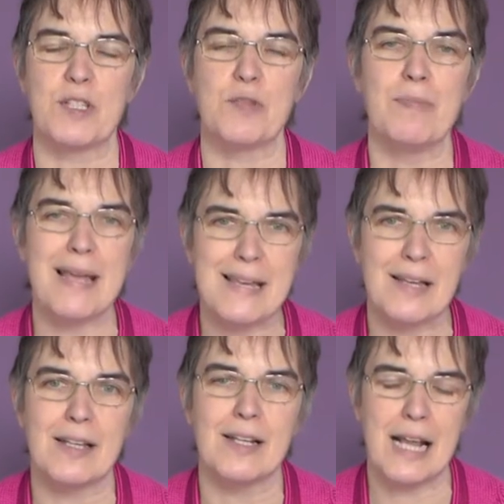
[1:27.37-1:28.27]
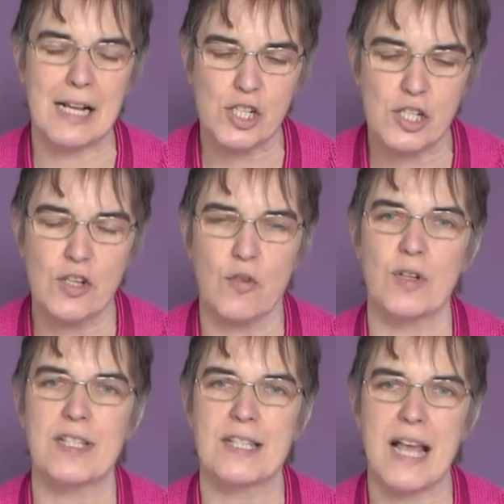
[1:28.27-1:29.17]
to make a collection or
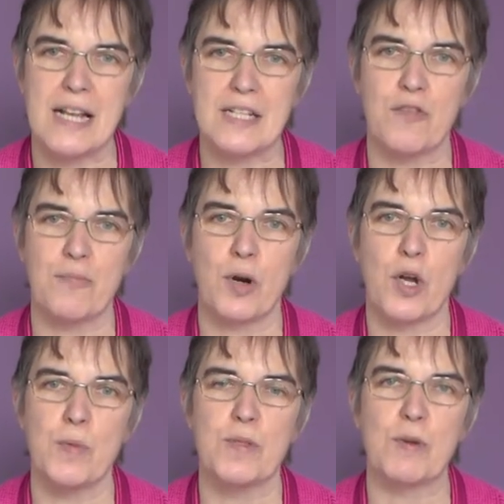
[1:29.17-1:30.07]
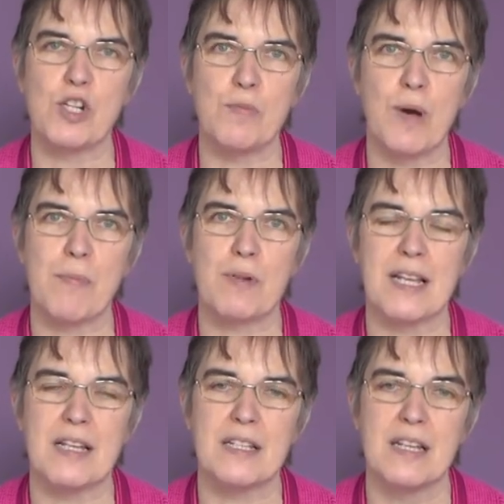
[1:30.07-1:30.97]
a set of probes which you might
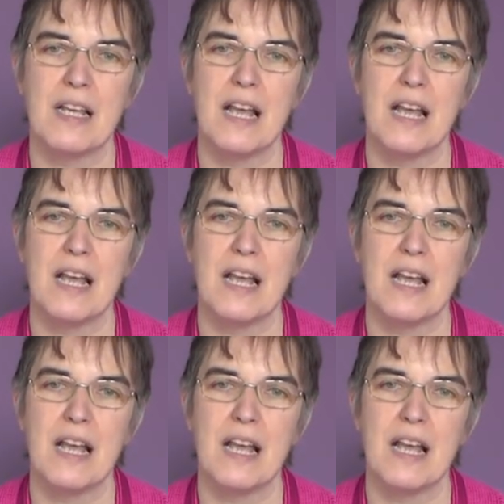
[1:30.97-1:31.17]
present